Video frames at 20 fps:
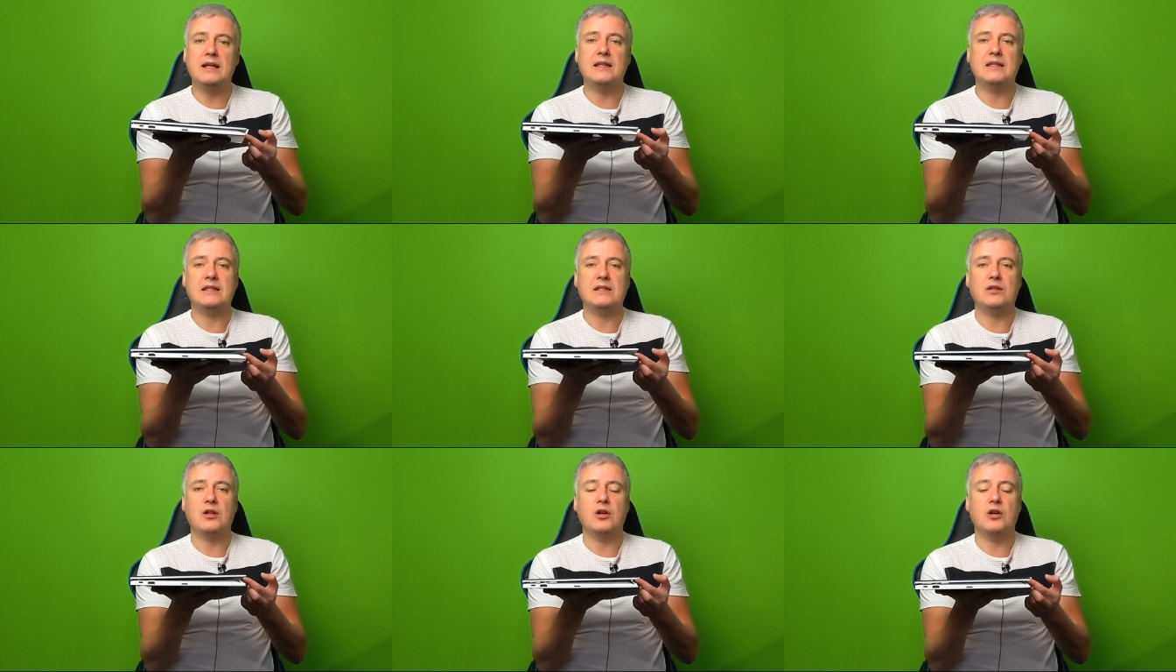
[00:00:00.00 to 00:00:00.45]

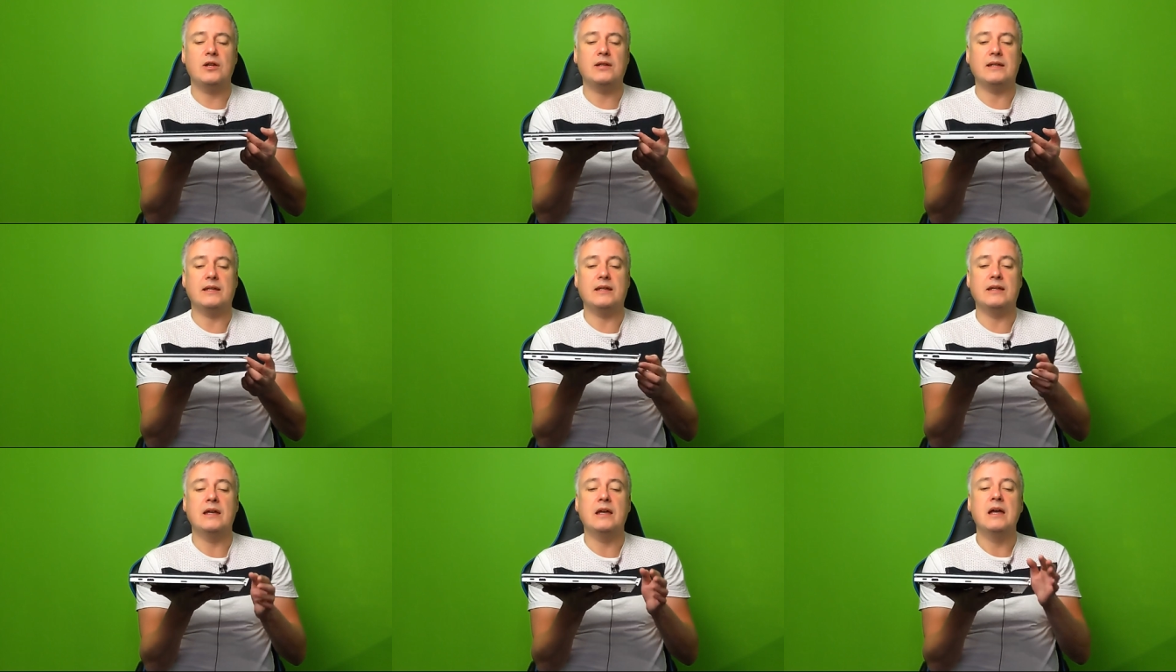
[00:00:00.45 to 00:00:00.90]

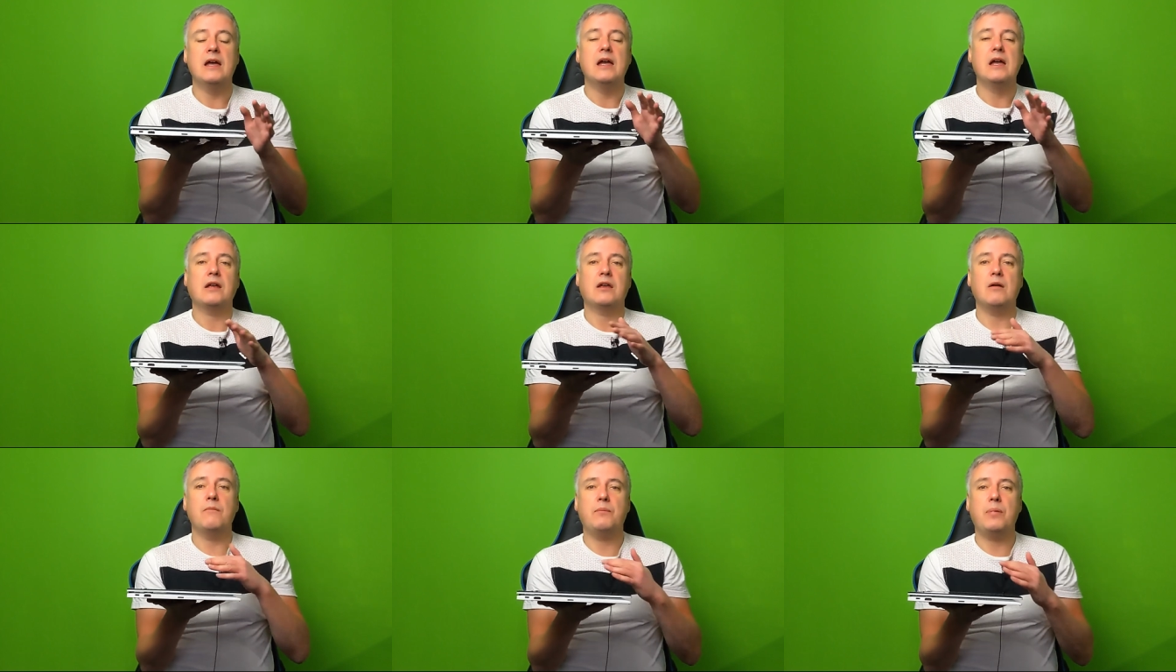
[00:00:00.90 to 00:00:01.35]
sturdy.
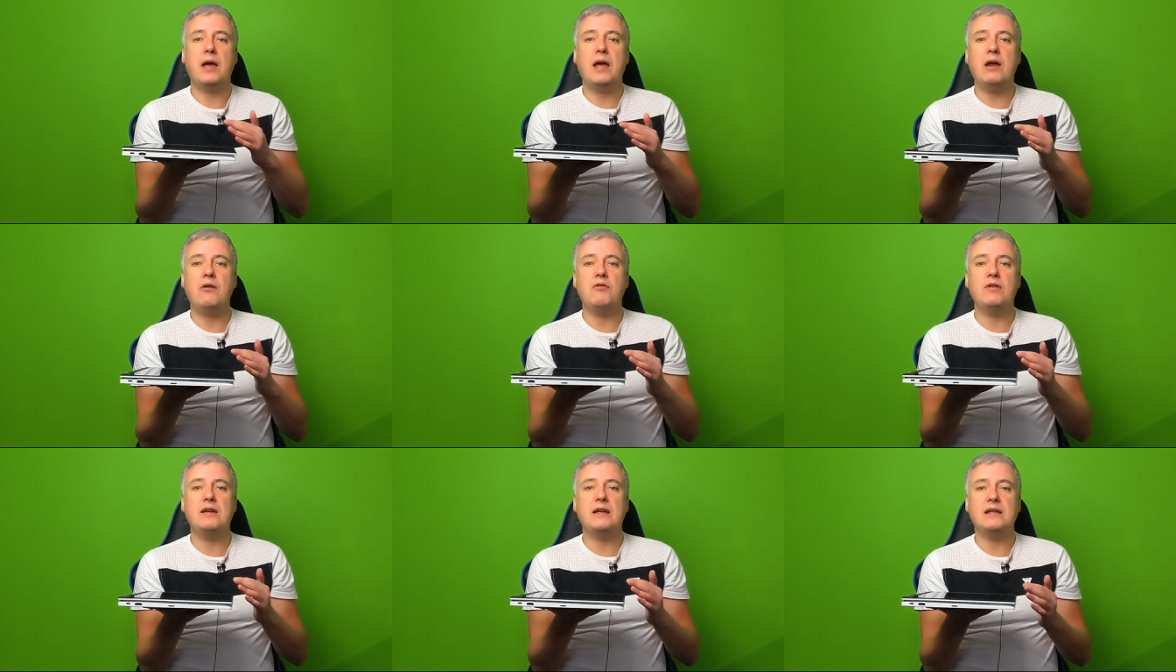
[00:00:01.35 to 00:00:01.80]

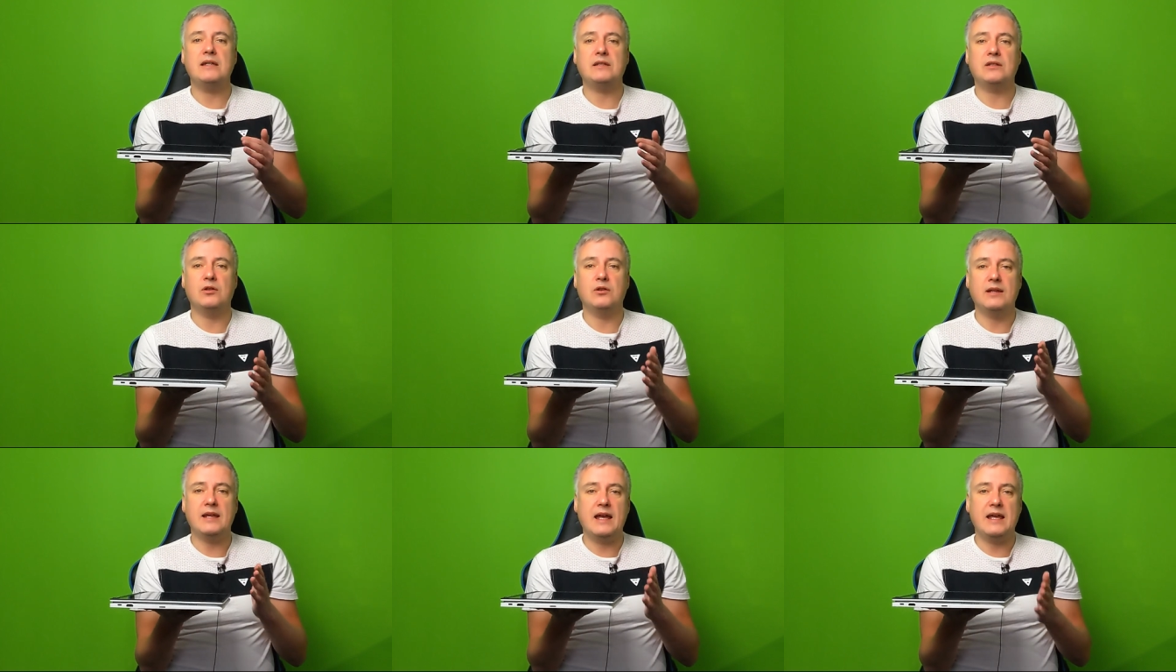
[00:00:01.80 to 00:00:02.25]
Comparing this
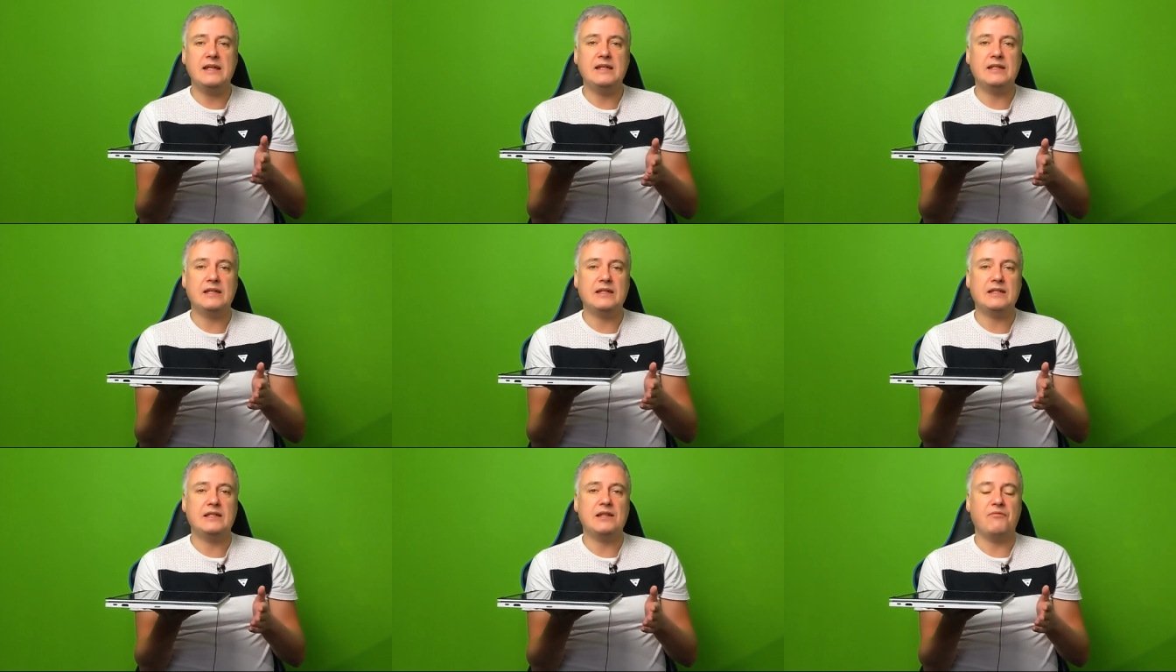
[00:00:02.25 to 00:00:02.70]
to the
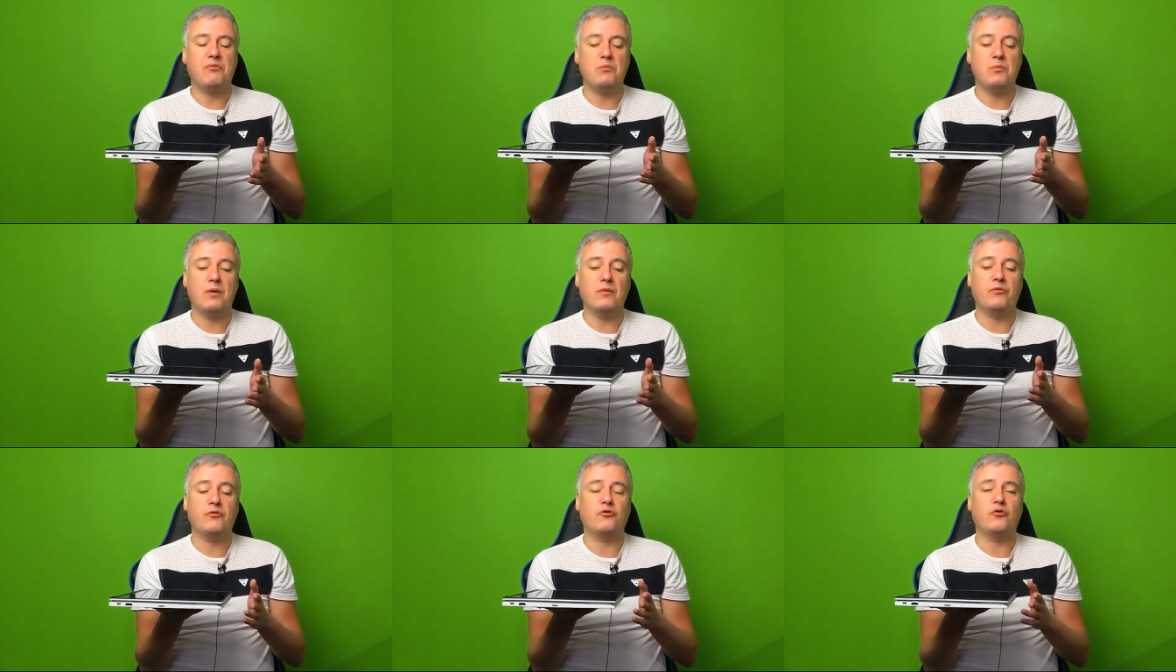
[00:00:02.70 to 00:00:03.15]
Asus seven
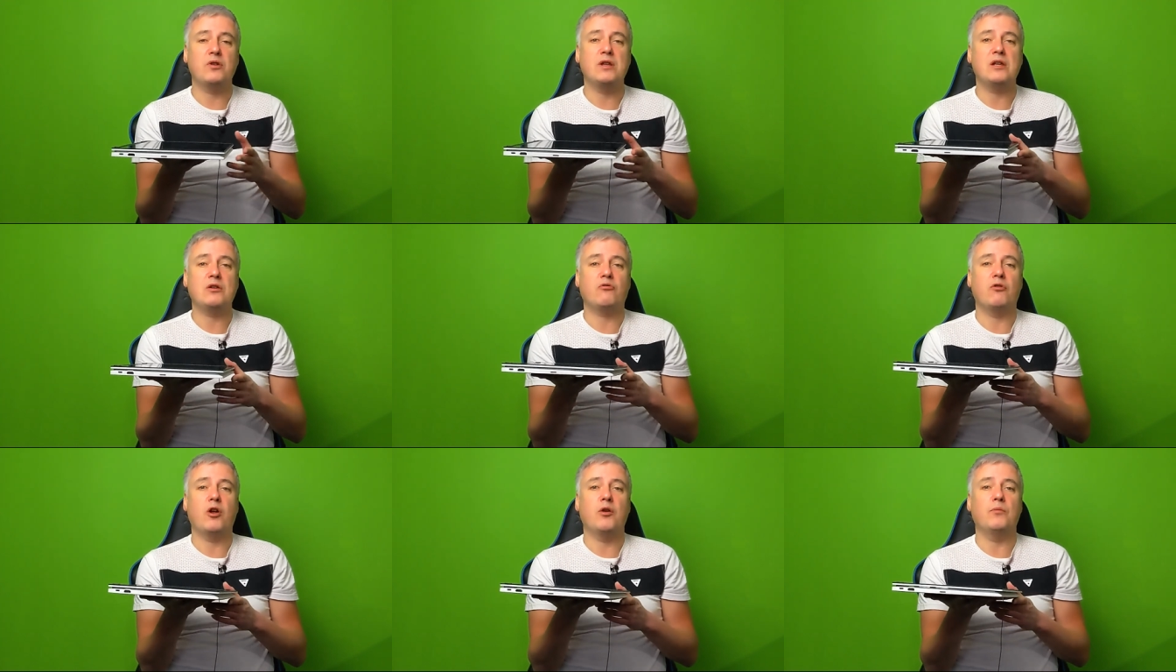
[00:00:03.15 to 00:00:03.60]
one three
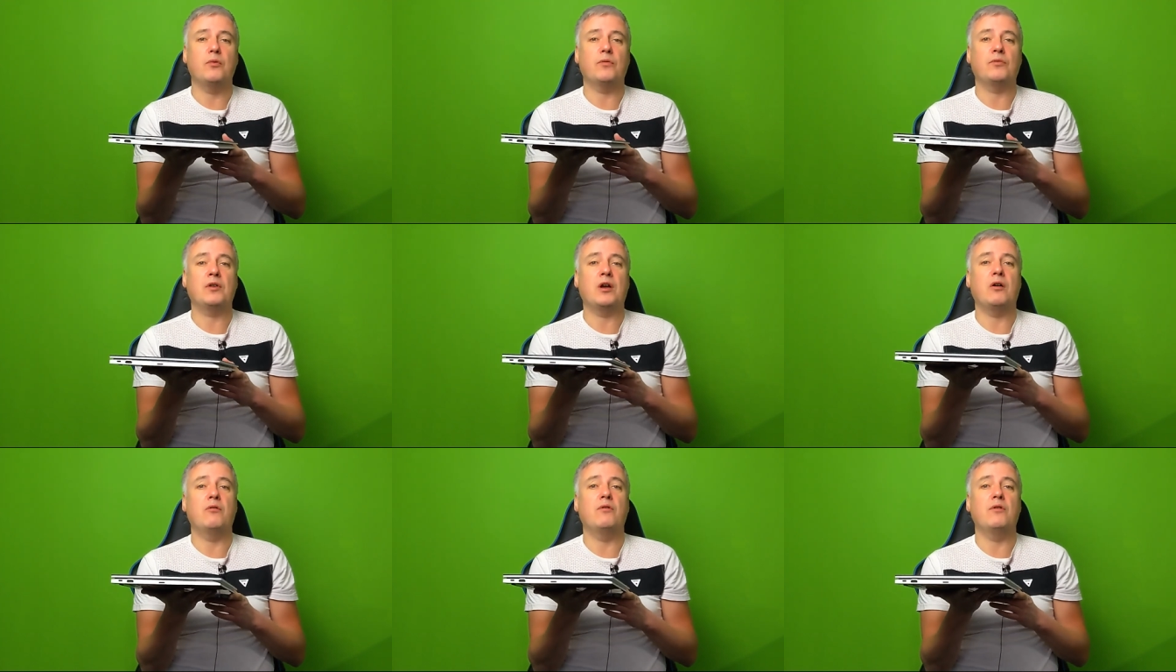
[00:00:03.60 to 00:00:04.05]
Chromebook
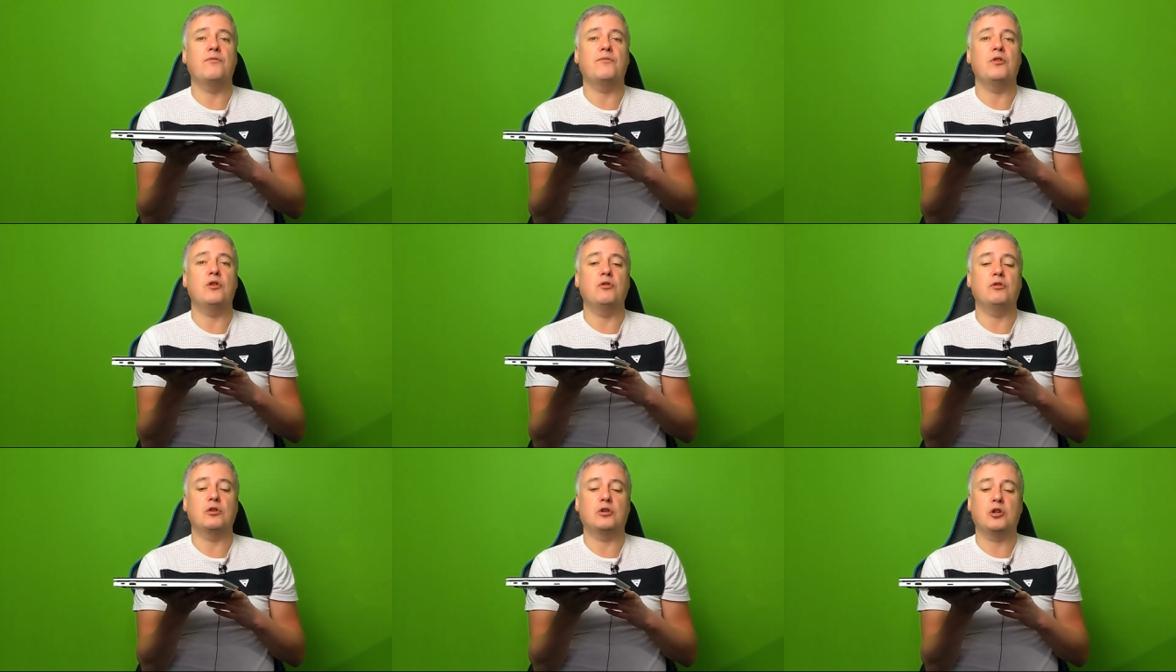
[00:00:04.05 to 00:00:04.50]
that I
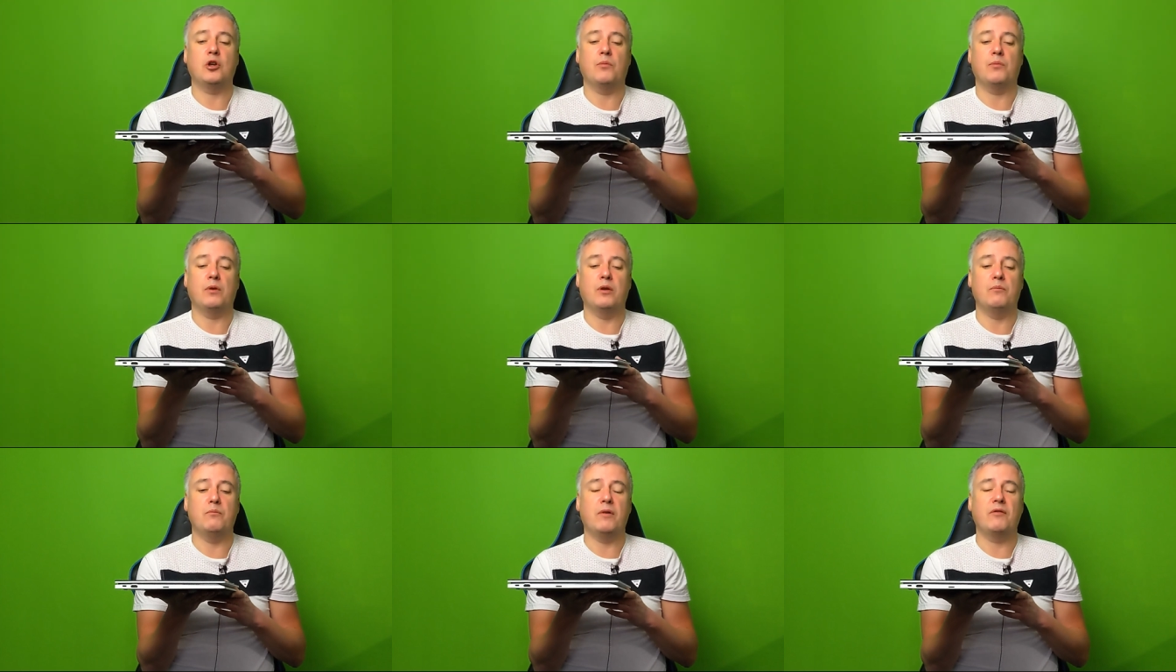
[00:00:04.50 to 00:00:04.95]
reviewed a
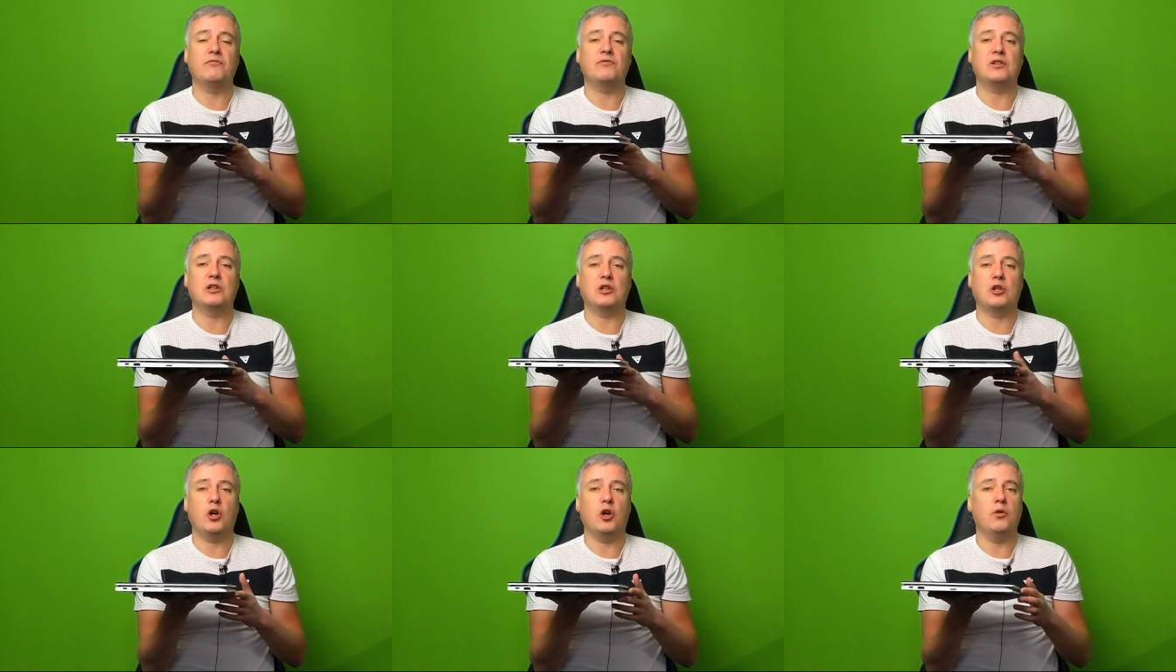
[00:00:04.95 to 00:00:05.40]
couple of months
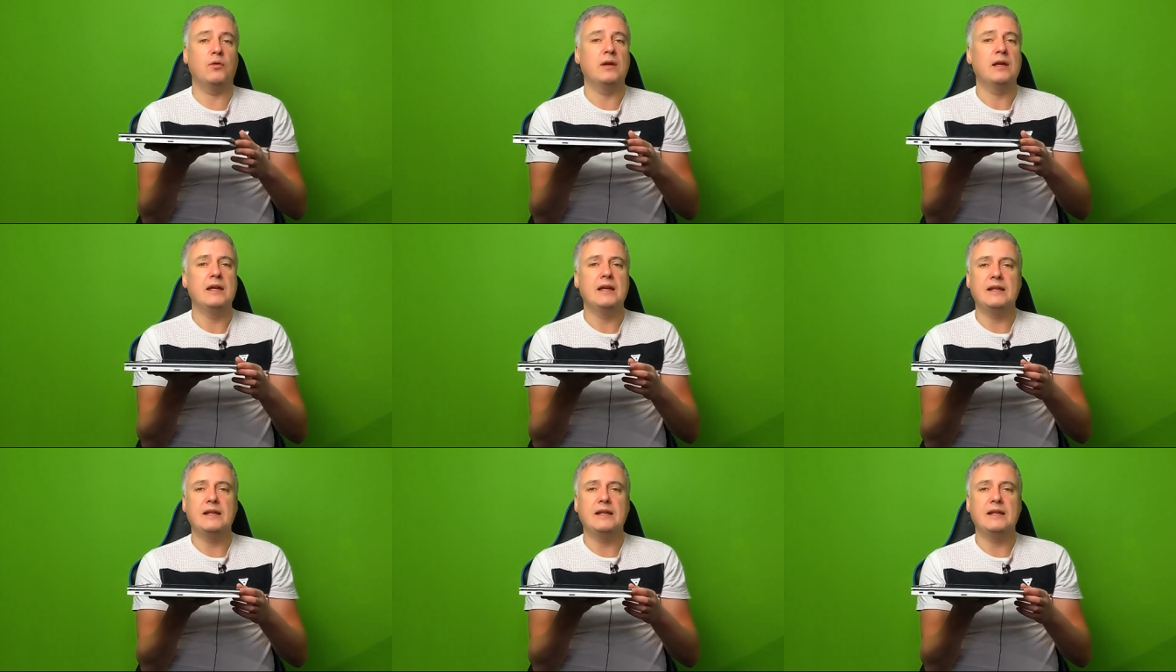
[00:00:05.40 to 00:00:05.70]
ago,